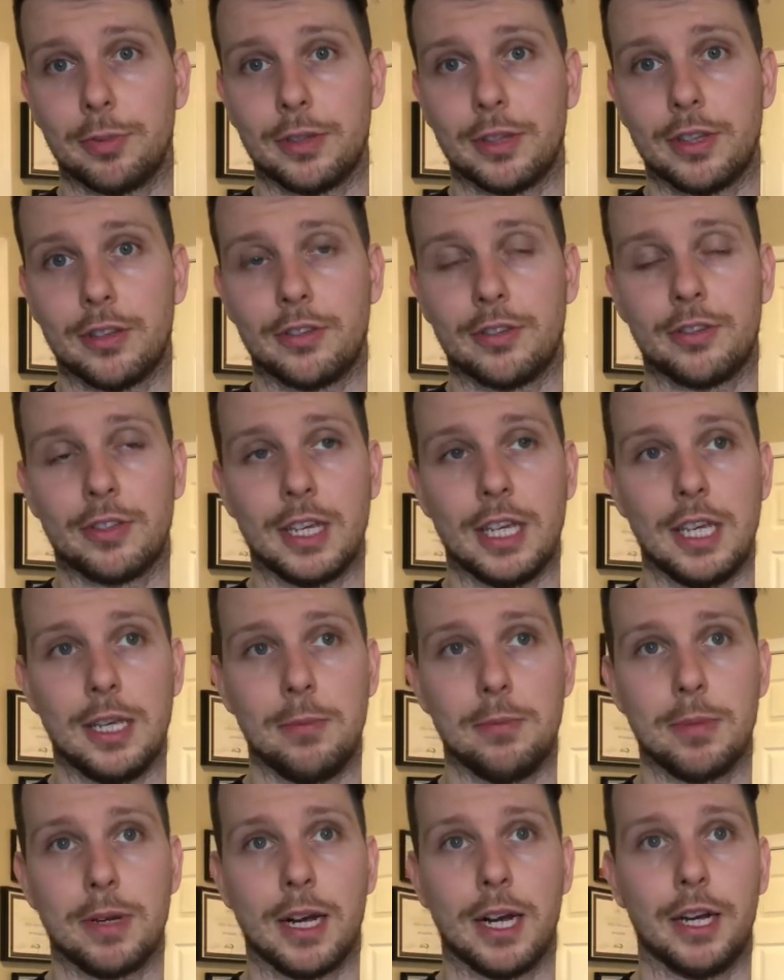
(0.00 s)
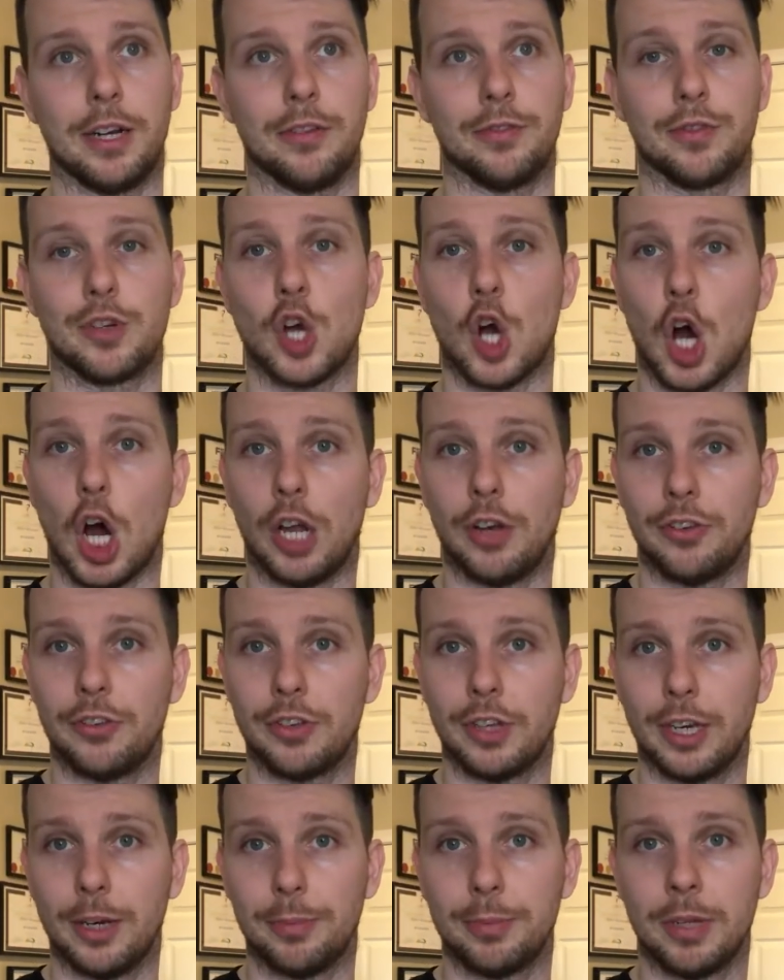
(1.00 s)
but the same kind of
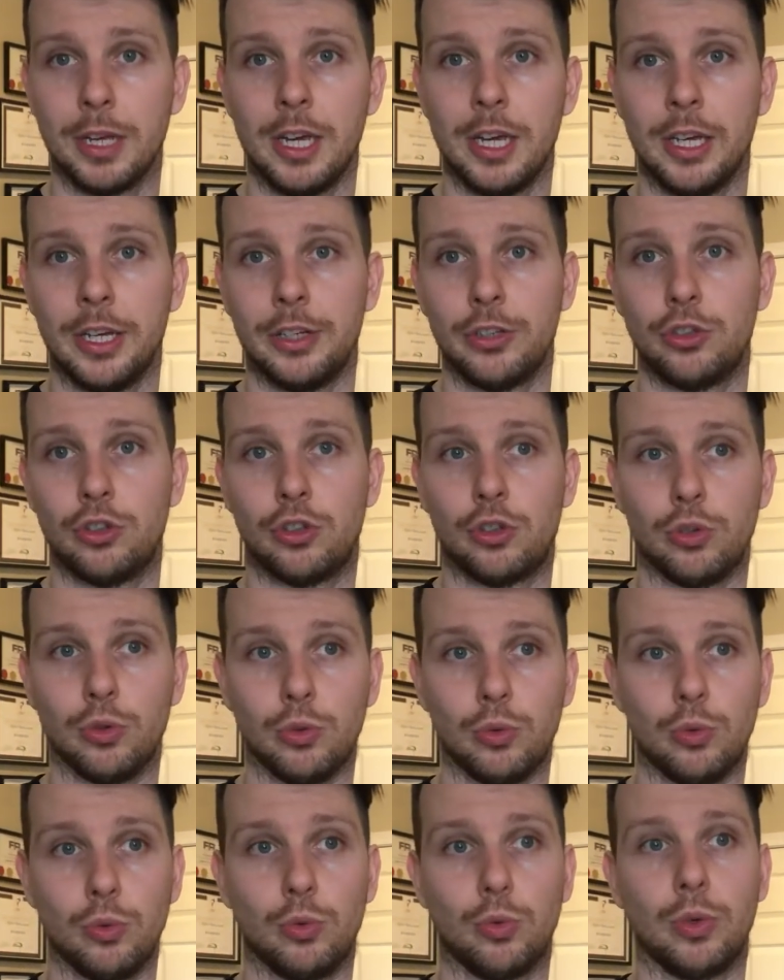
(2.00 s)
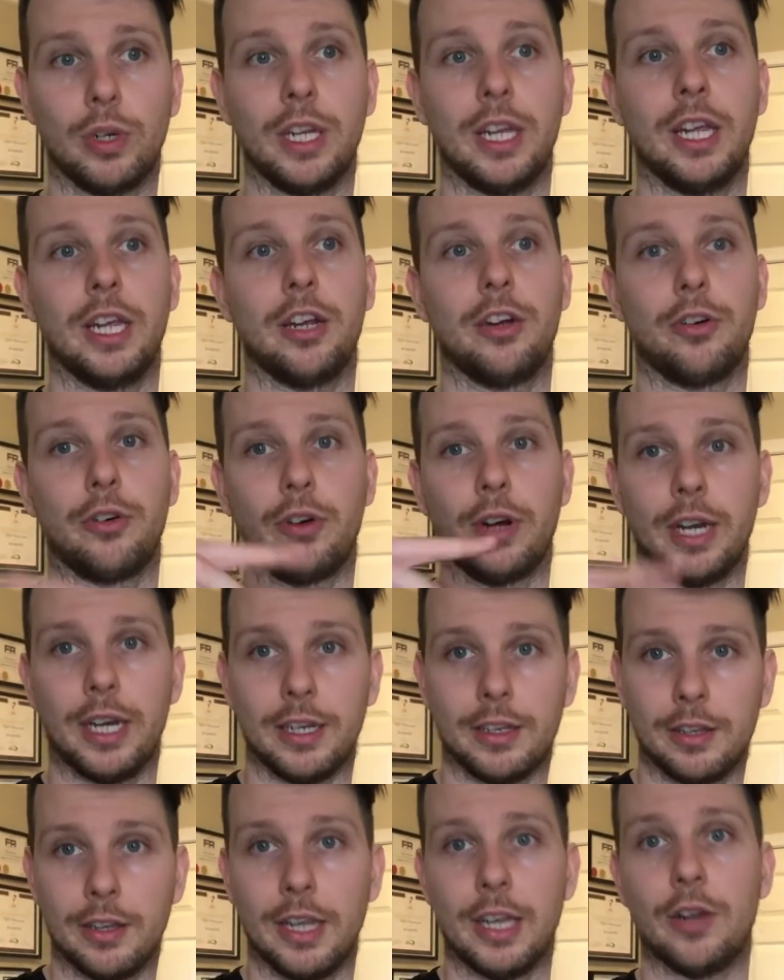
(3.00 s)
concept, to
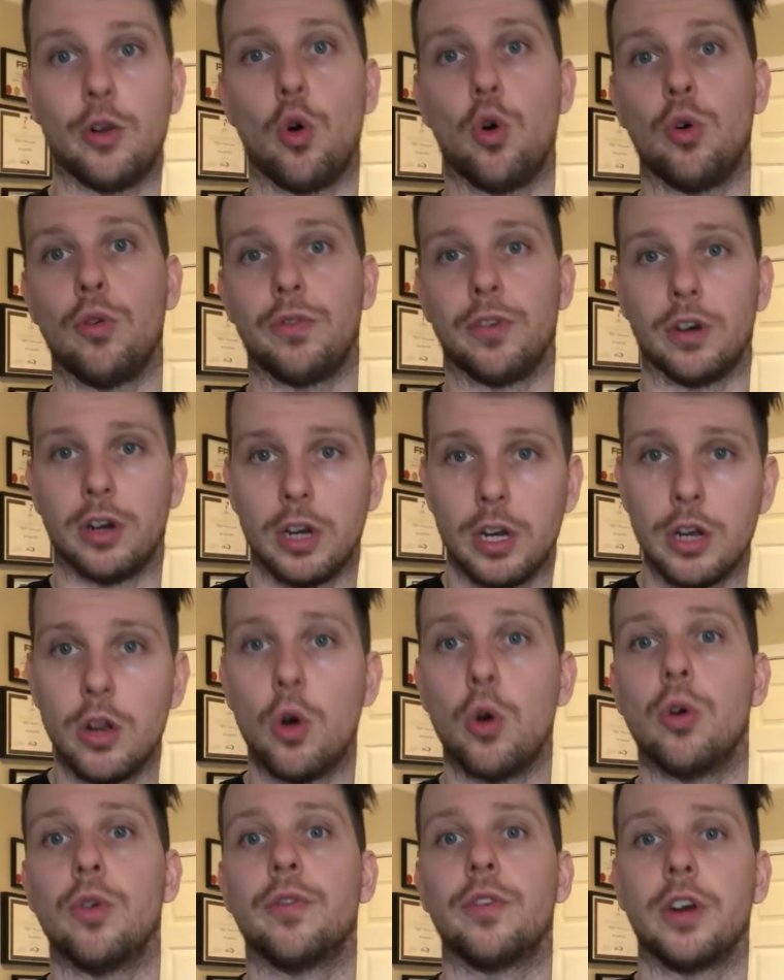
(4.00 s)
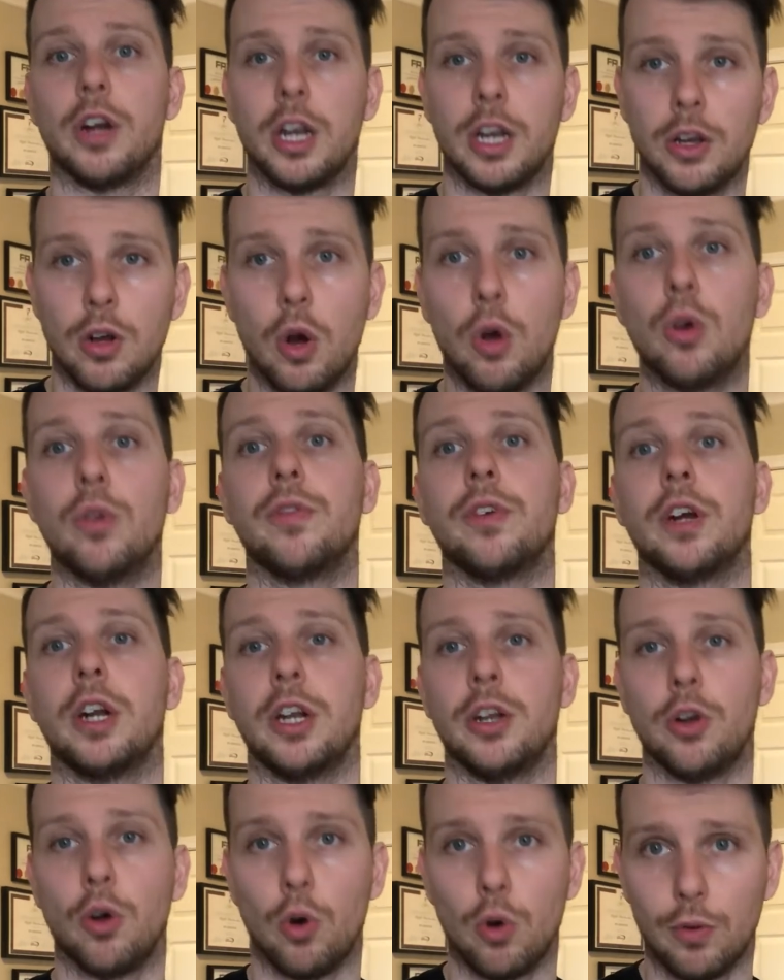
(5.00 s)
reiterate it over and over and over
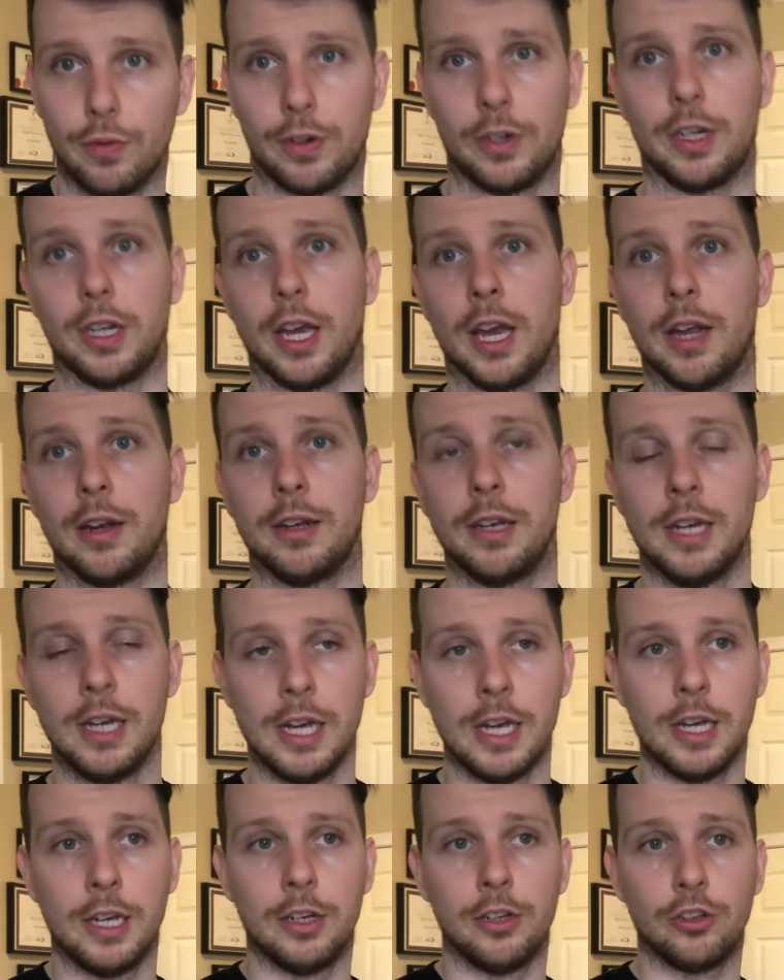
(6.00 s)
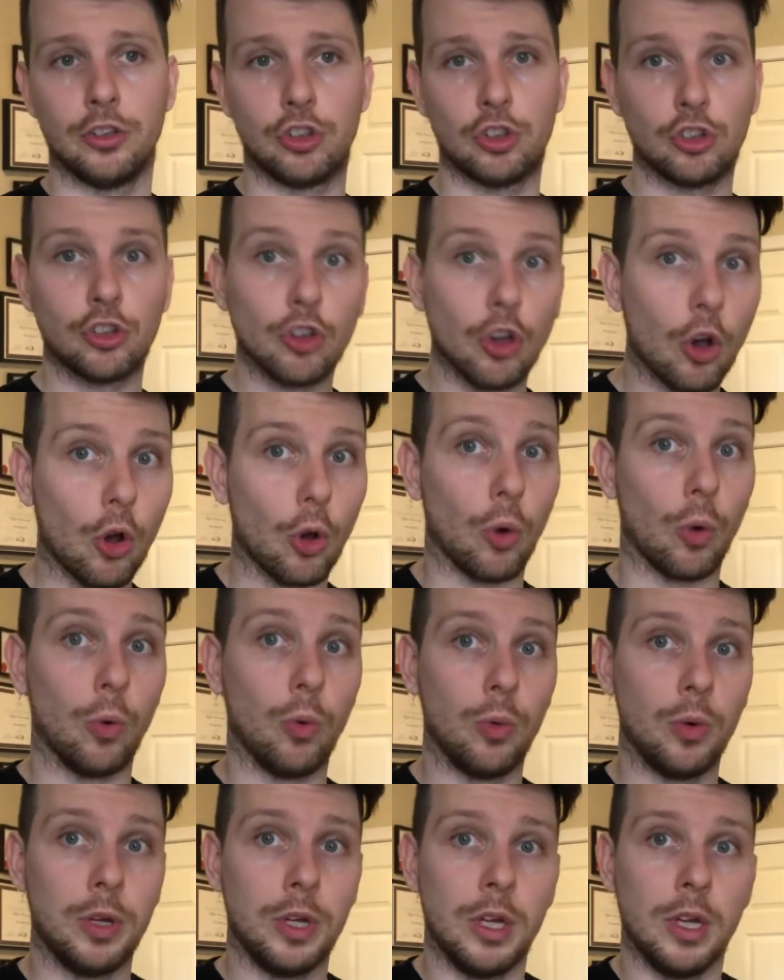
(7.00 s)
and over again.
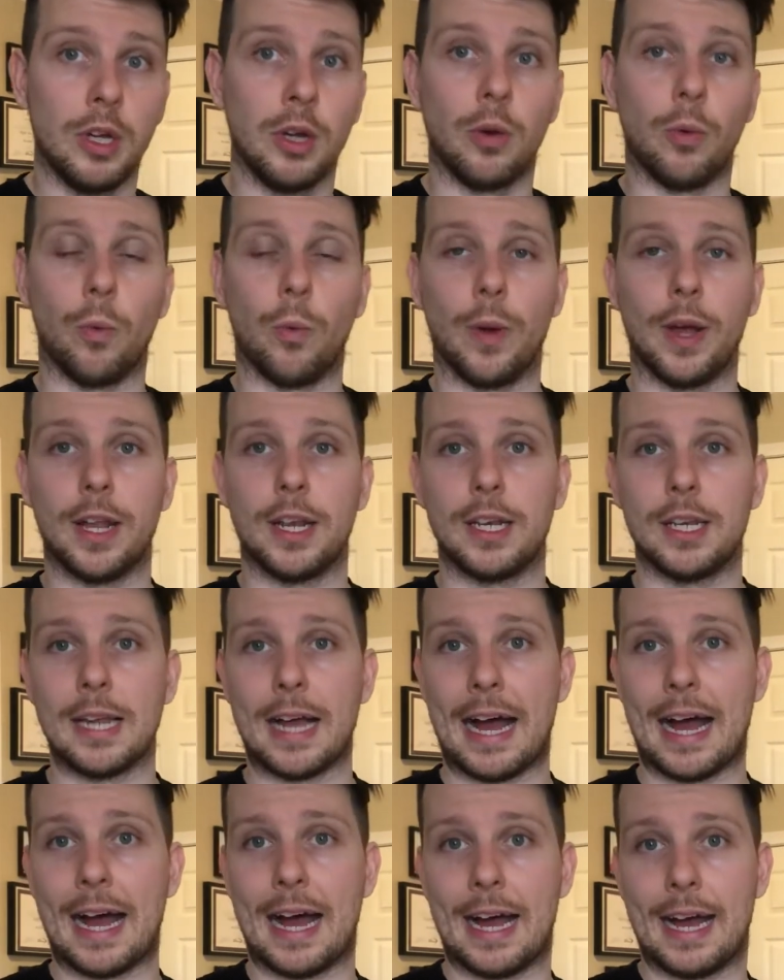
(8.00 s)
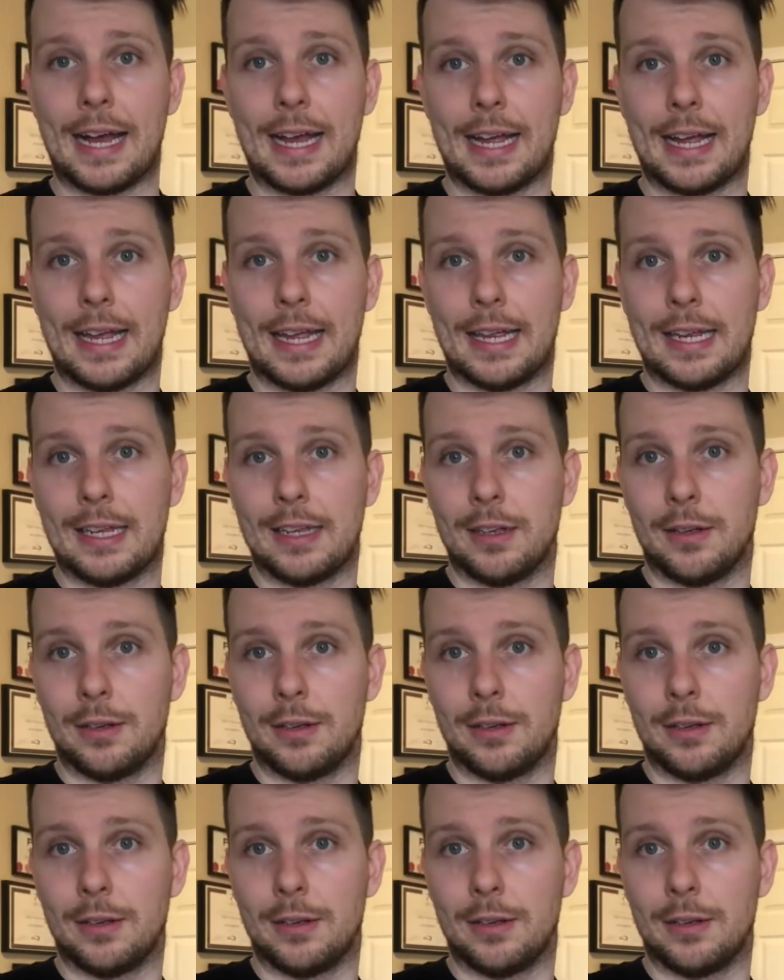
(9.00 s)
So when I